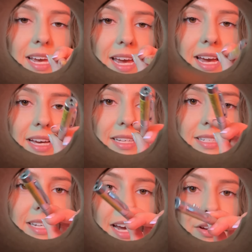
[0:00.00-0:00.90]

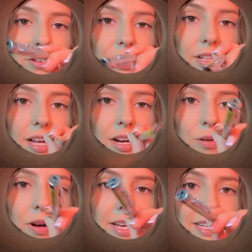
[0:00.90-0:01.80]
and
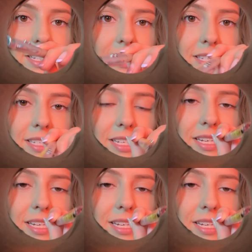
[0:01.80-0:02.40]
counterclockwise.